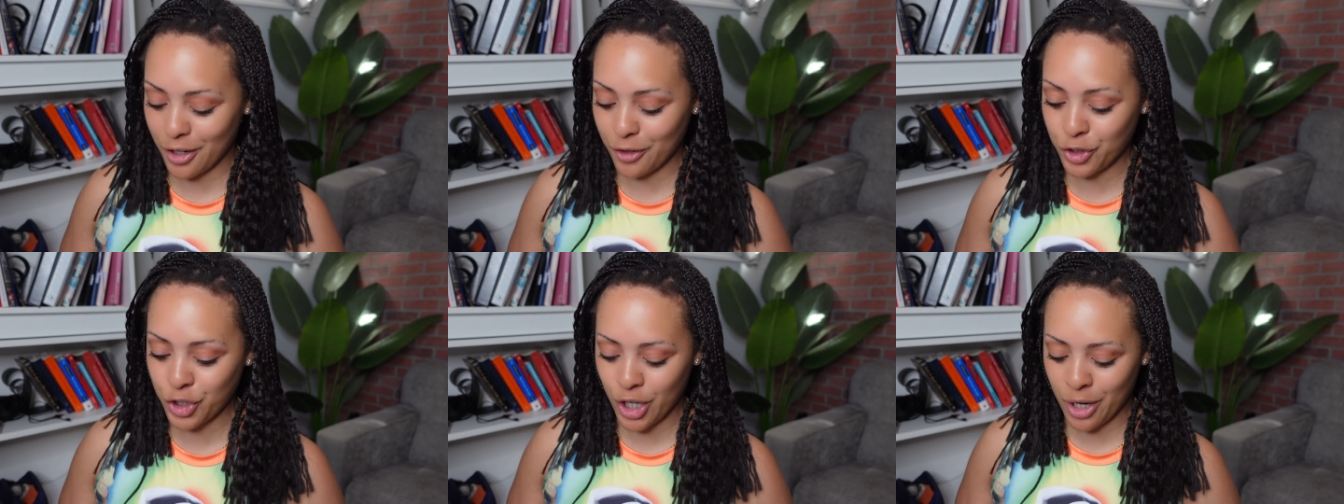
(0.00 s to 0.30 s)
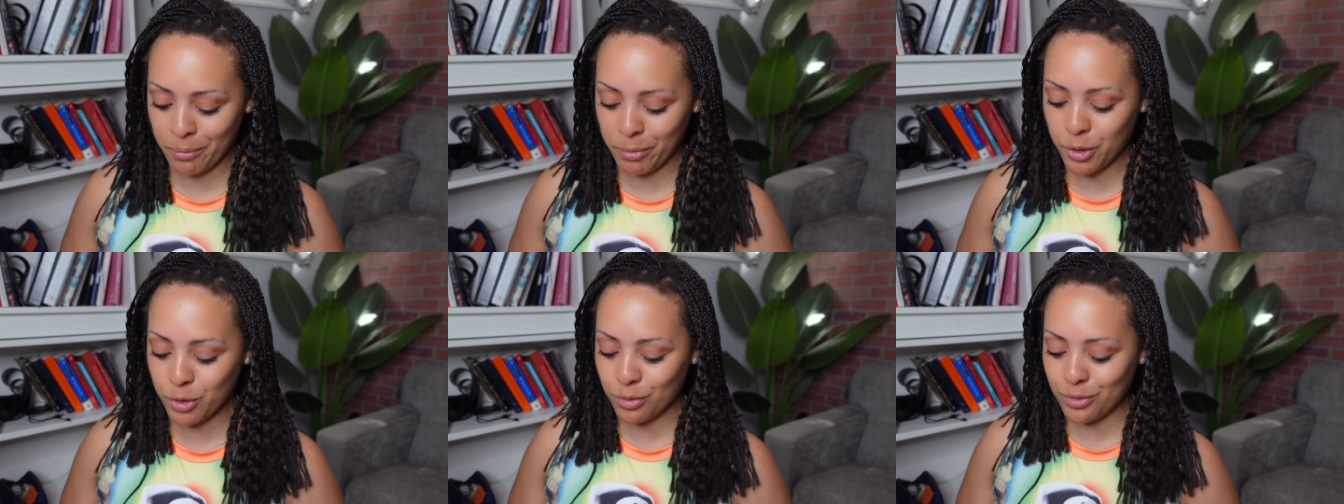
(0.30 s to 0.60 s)
of
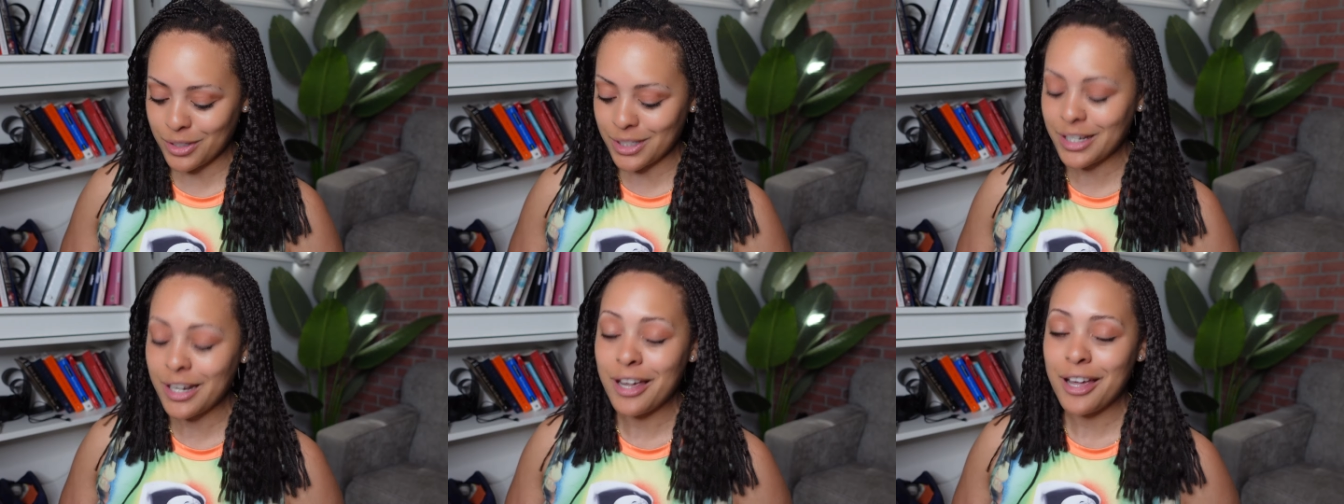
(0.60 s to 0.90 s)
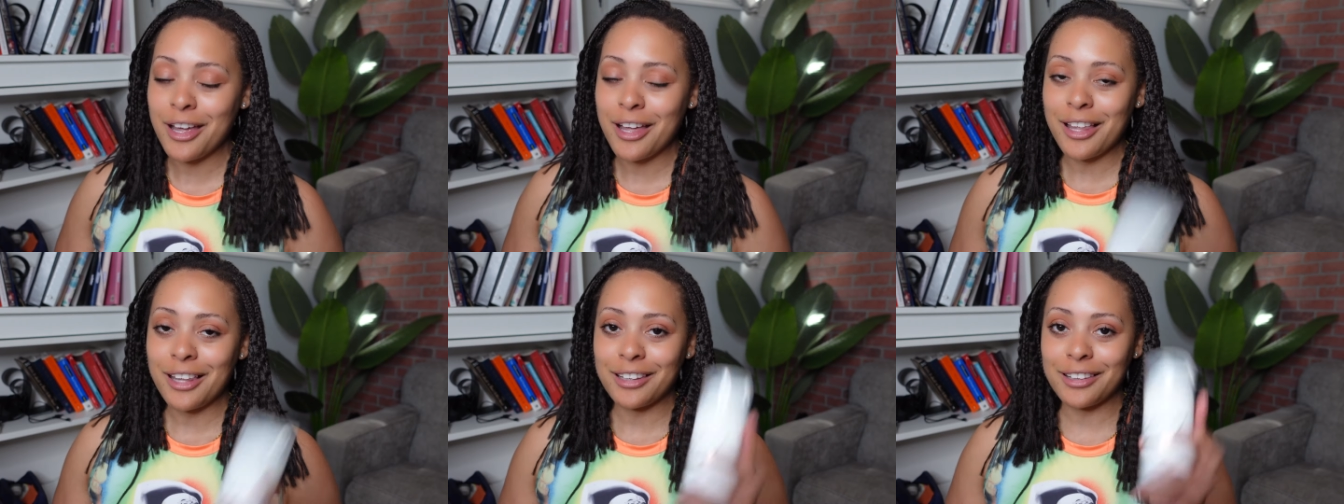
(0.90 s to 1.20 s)
shampoos.
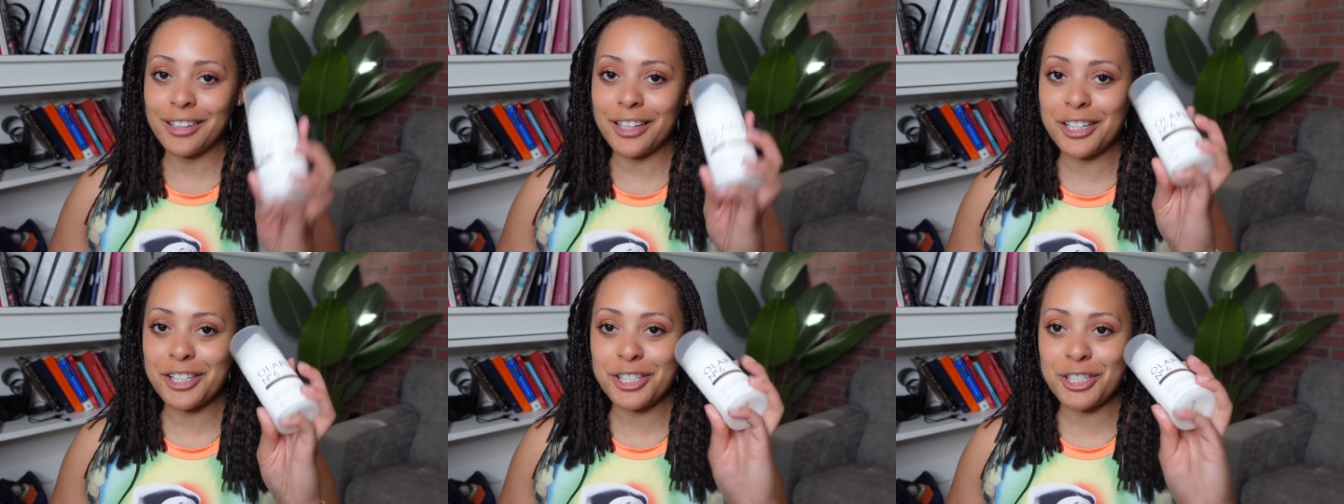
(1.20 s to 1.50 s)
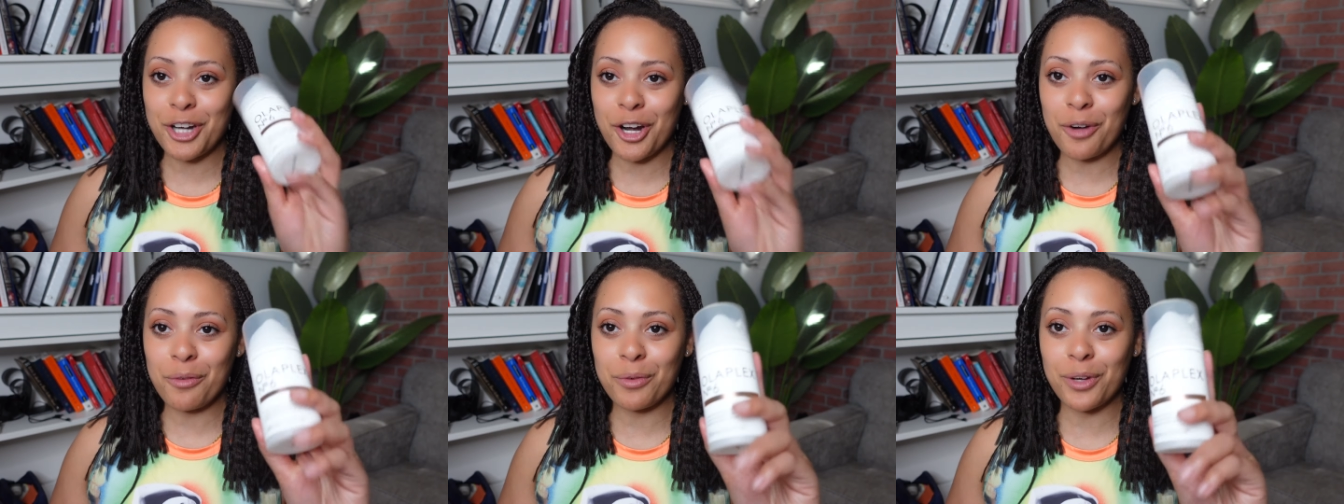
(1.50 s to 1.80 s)
Let's
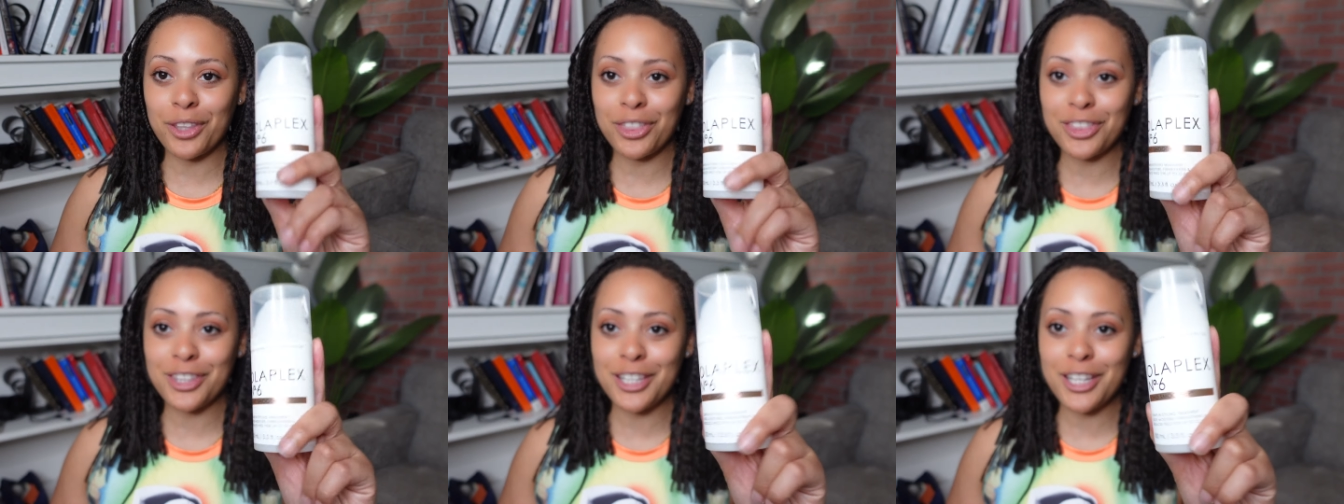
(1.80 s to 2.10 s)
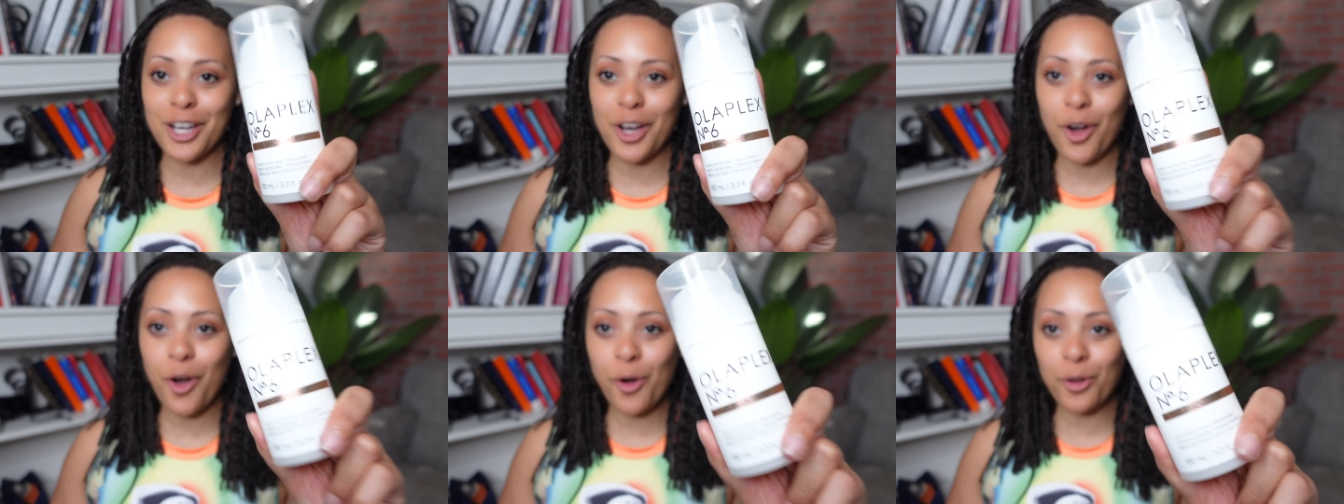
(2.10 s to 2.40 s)
start with
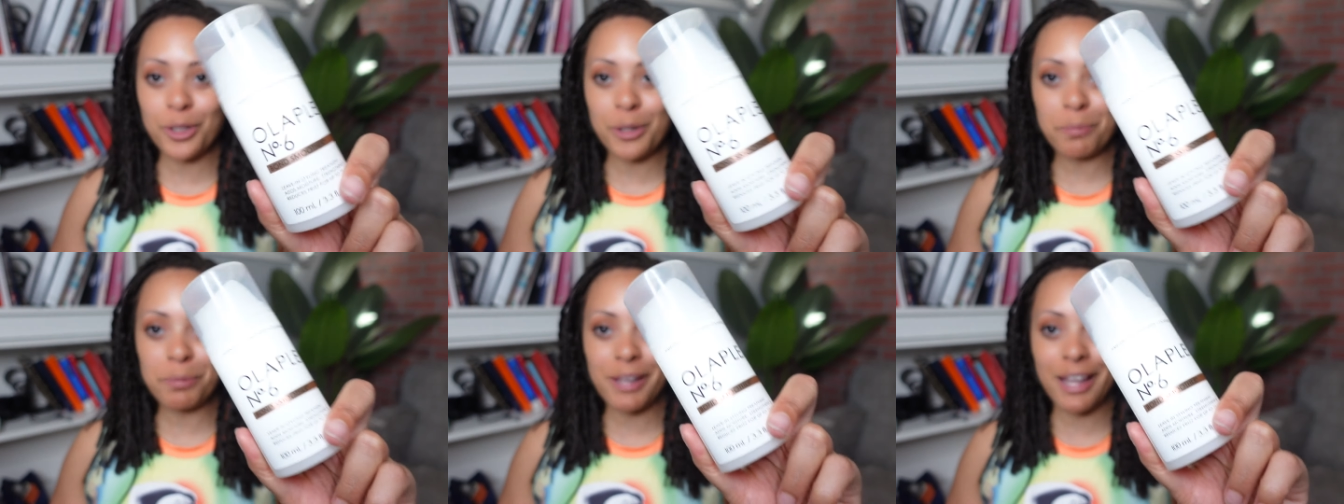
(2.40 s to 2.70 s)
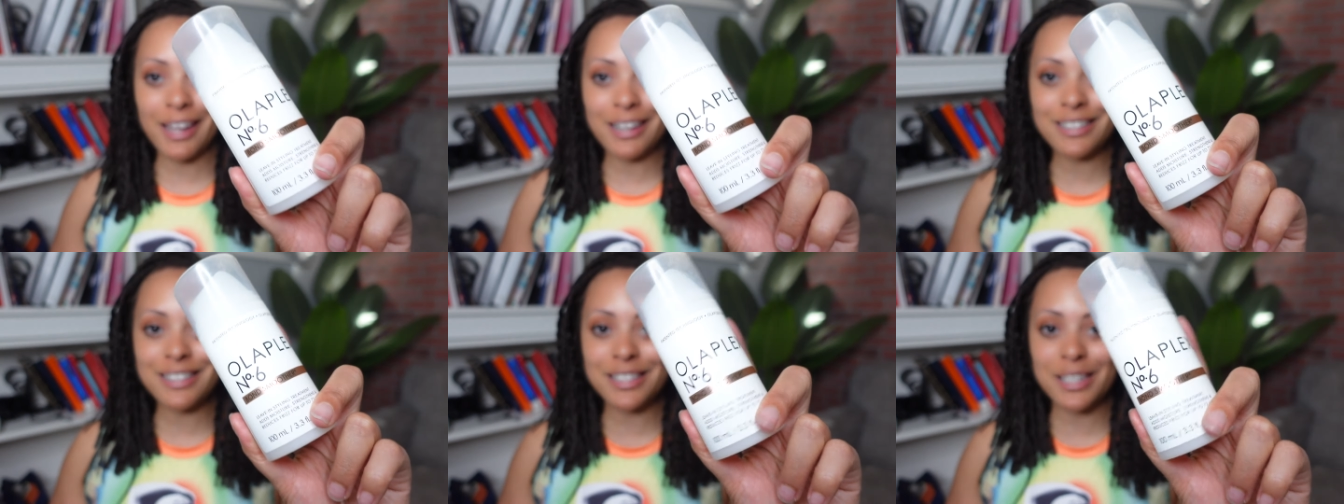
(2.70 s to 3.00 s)
the
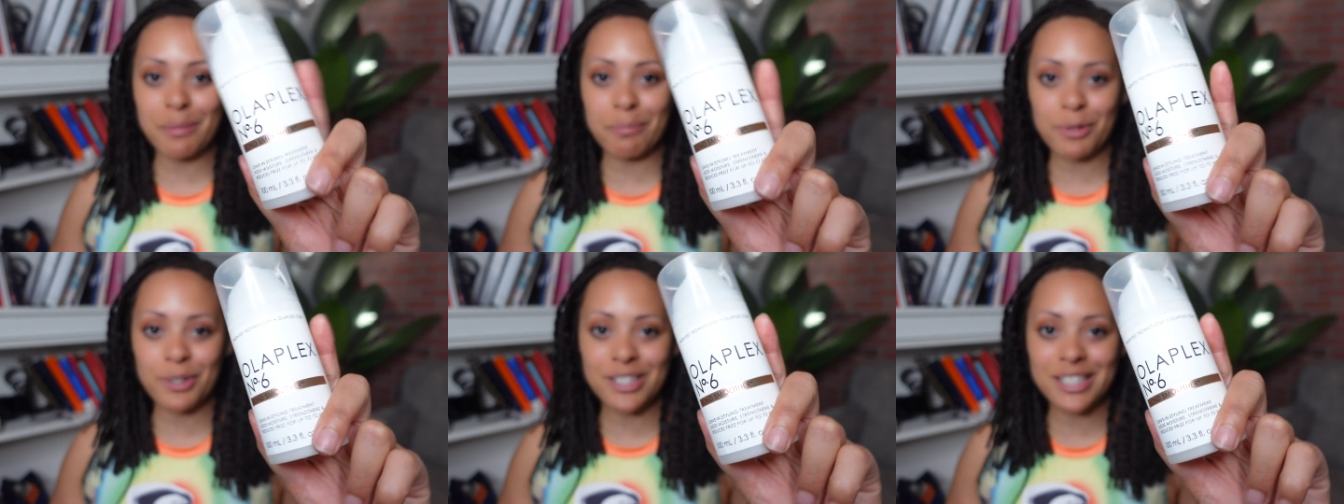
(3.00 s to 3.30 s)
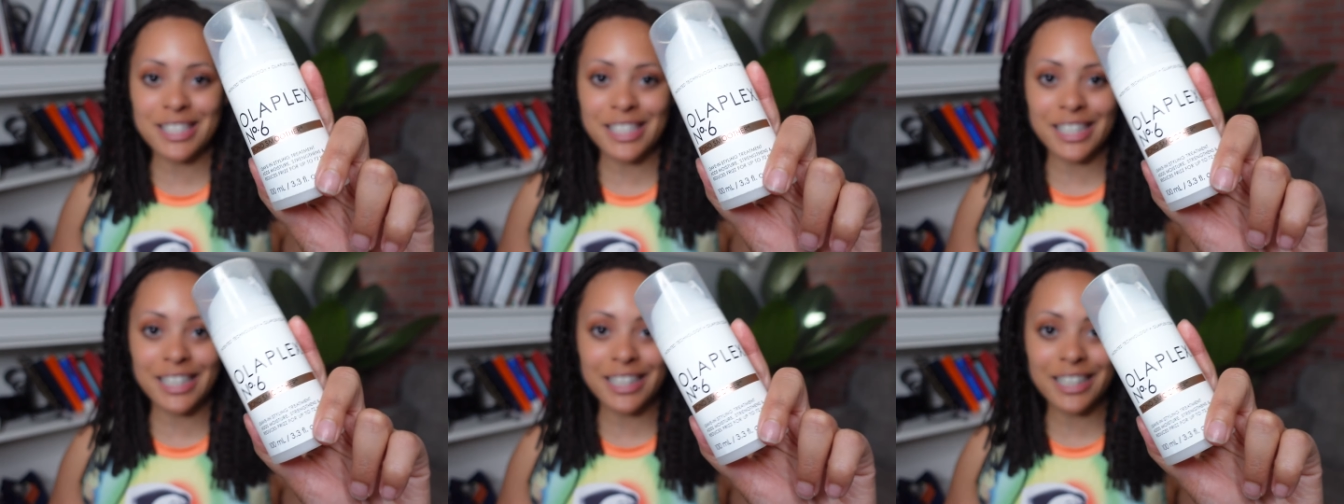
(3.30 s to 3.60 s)
Olaplex number
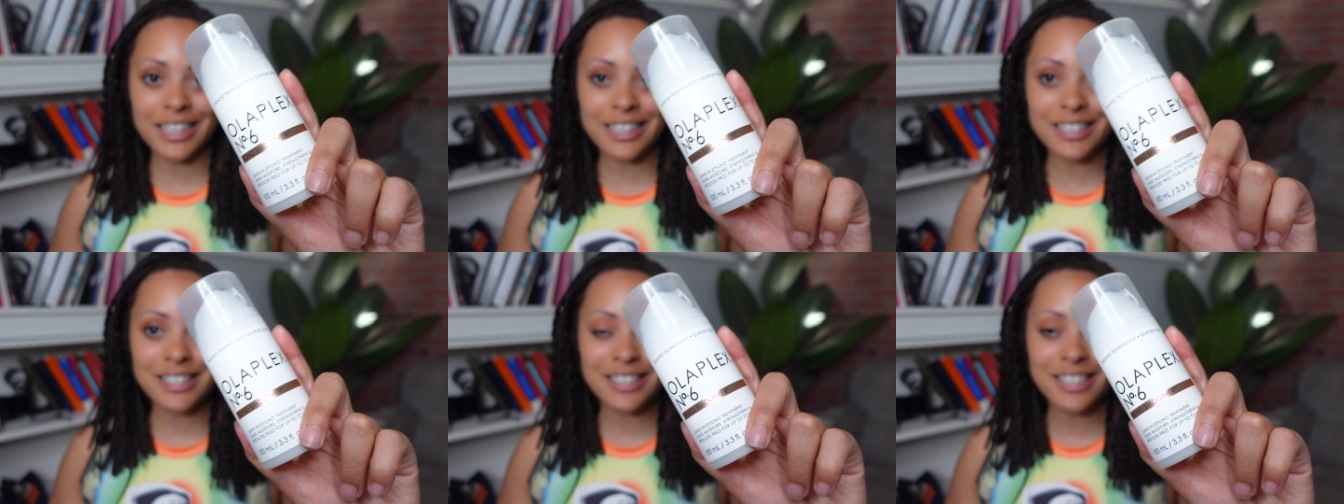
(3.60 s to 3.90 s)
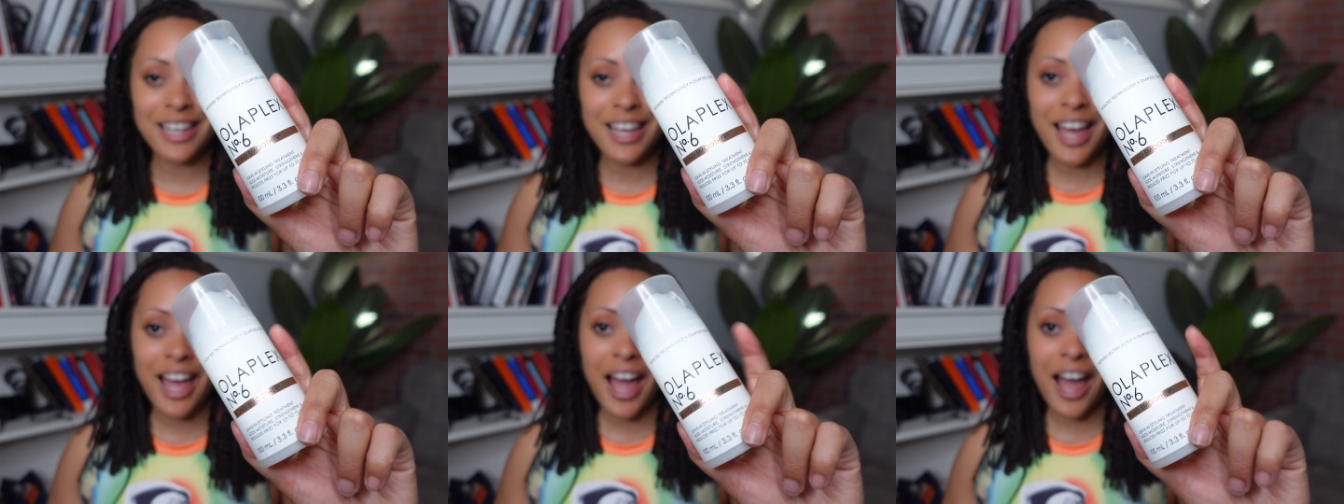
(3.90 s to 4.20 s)
six.